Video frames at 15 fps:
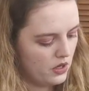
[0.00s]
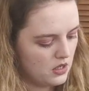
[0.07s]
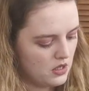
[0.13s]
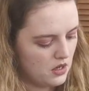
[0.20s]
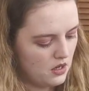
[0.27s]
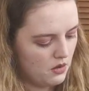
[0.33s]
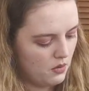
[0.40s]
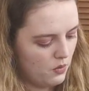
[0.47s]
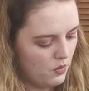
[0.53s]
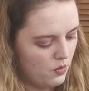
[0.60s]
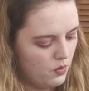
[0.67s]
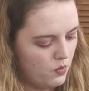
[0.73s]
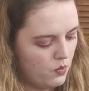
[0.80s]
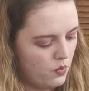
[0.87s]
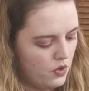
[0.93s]
which
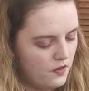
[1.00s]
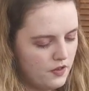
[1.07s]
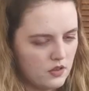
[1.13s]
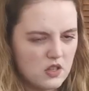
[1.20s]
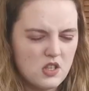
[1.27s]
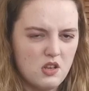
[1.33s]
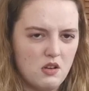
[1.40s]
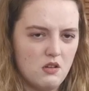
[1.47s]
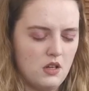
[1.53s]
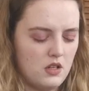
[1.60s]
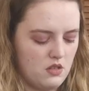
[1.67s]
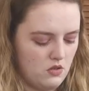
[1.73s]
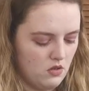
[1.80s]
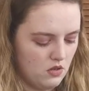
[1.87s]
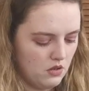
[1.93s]
would feel so
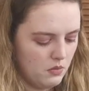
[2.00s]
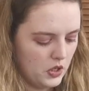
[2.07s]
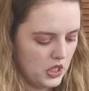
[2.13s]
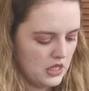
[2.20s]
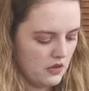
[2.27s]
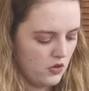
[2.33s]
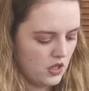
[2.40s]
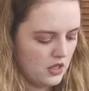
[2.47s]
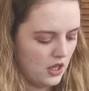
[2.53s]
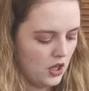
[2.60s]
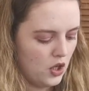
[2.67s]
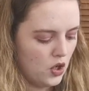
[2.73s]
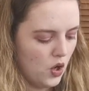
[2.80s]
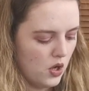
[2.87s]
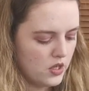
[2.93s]
nice on because they've got this
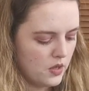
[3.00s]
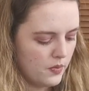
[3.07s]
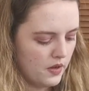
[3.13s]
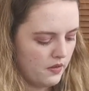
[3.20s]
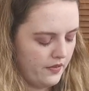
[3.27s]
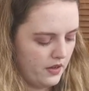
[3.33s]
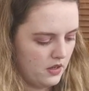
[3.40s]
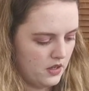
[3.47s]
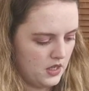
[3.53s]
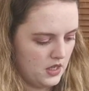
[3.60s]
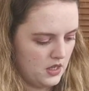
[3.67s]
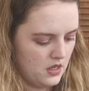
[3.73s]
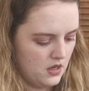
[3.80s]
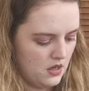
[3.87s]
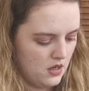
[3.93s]
like gossamer
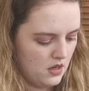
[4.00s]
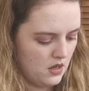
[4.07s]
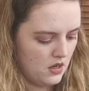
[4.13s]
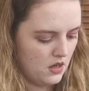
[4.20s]
fine